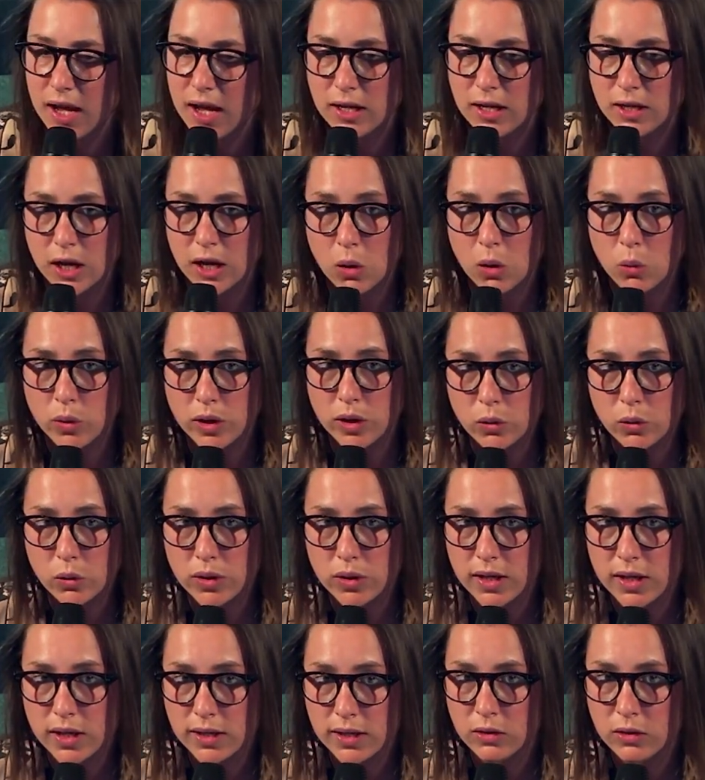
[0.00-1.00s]
Now we
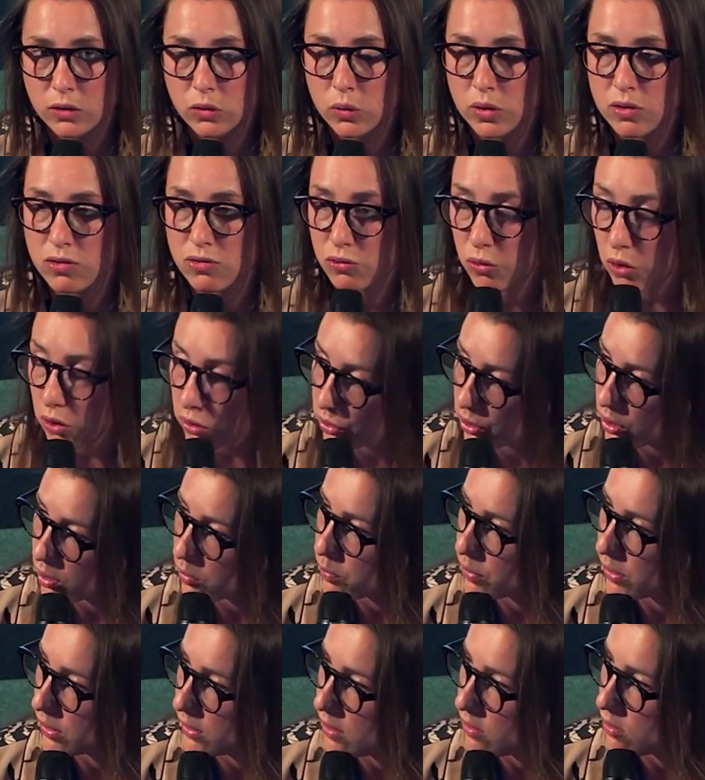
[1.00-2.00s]
look into a stronger
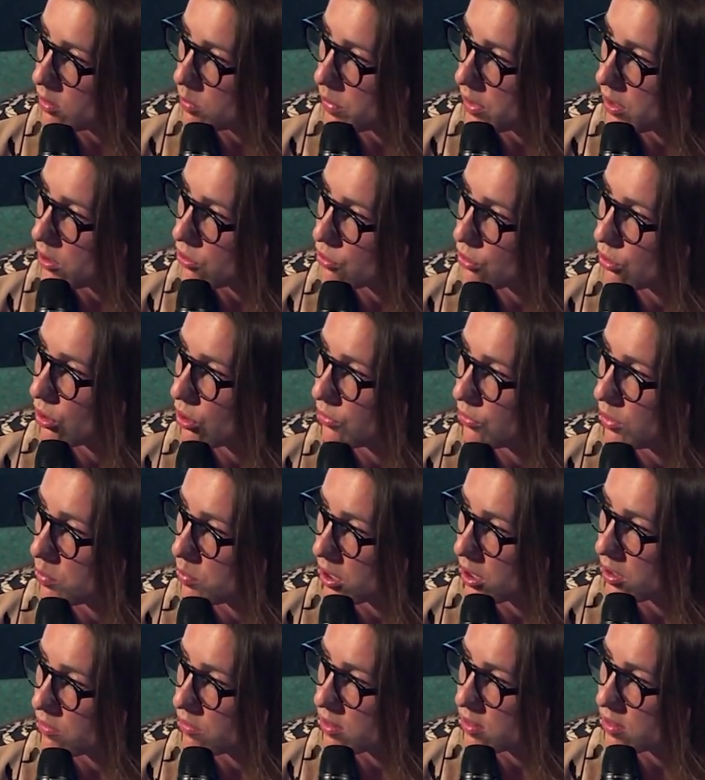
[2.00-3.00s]
participation of the
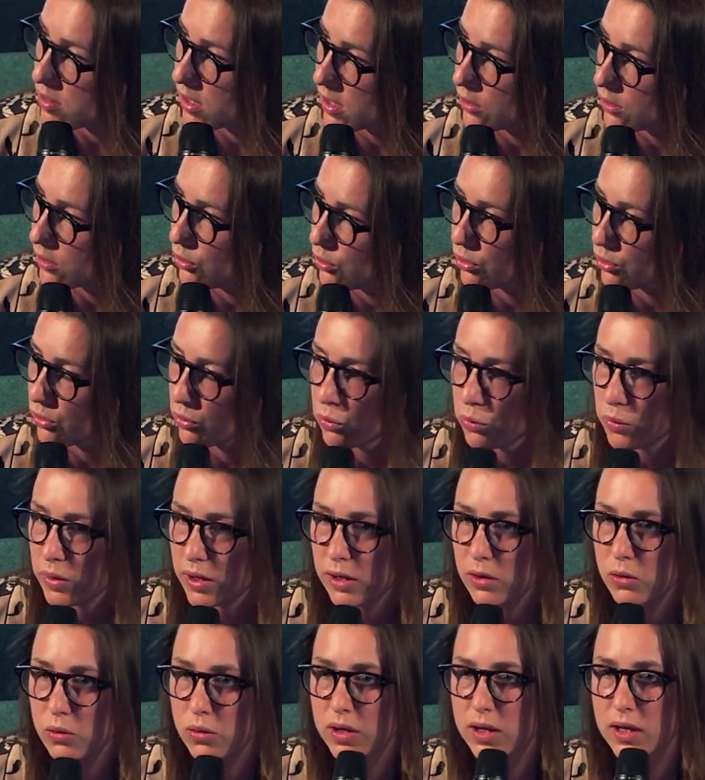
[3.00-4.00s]
private sector. We are
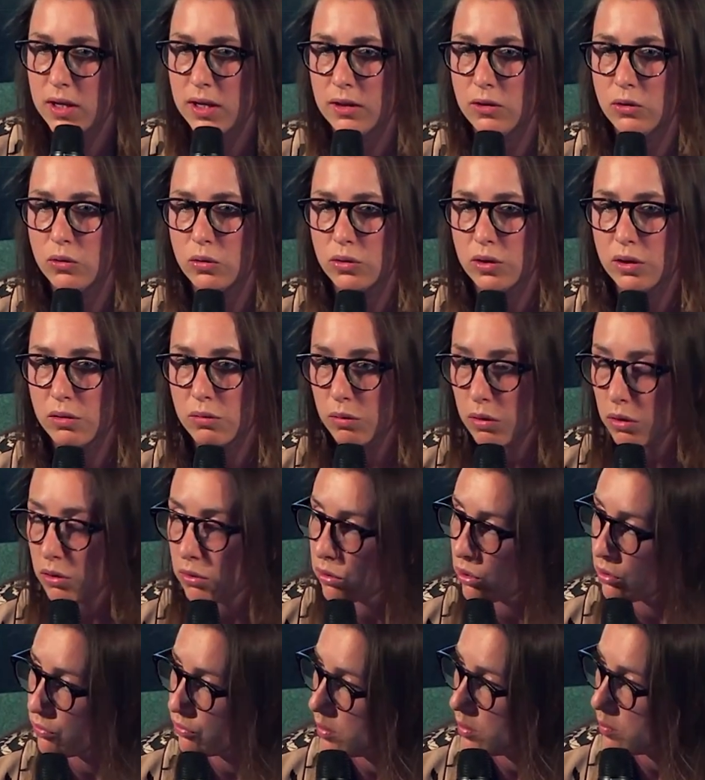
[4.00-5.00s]
looking into the
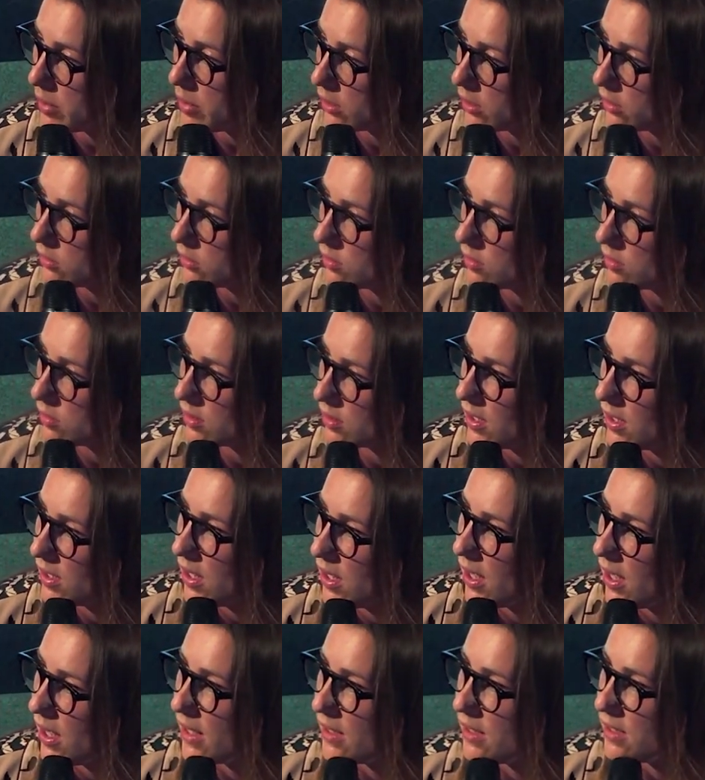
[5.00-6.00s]
role of the banks
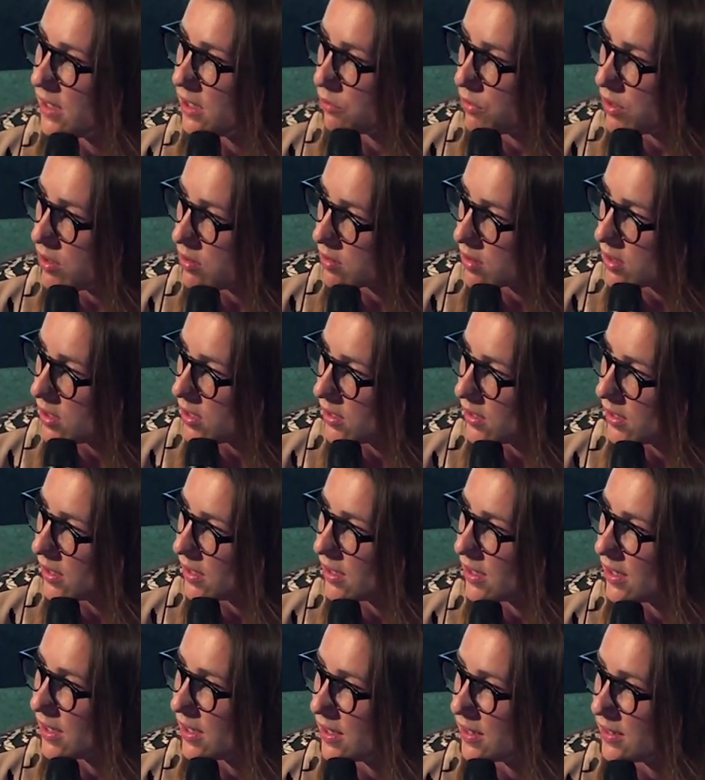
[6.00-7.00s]
and the risking
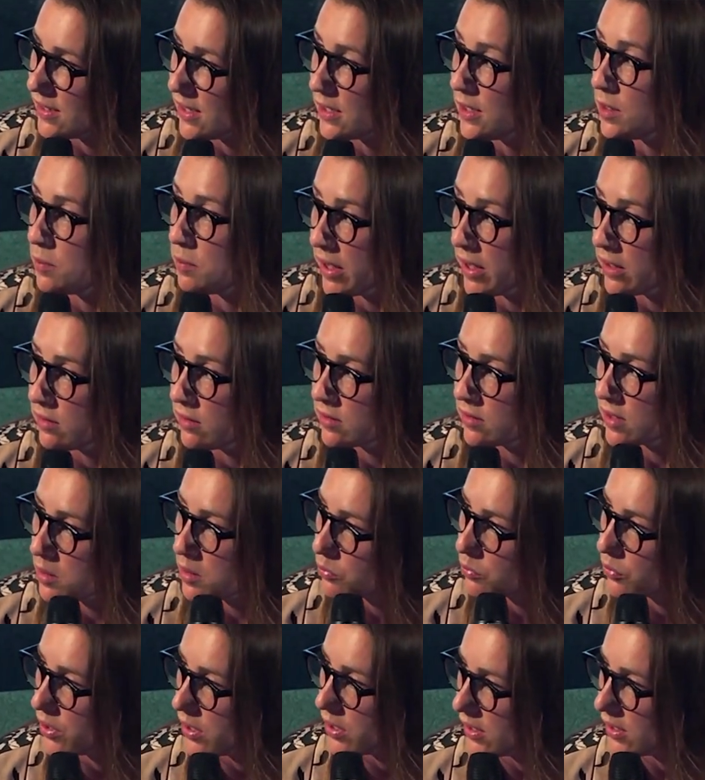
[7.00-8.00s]
that the banks
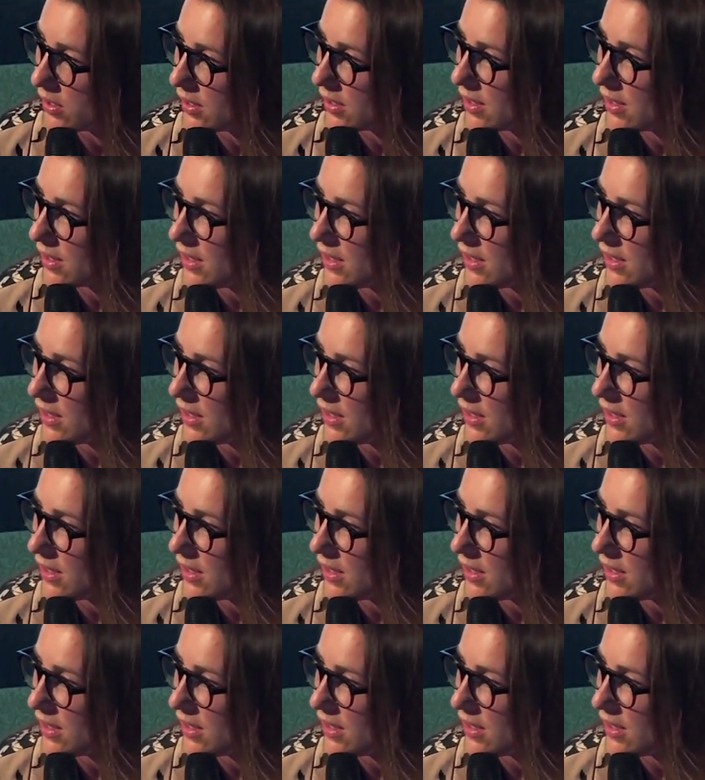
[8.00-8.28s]
can bring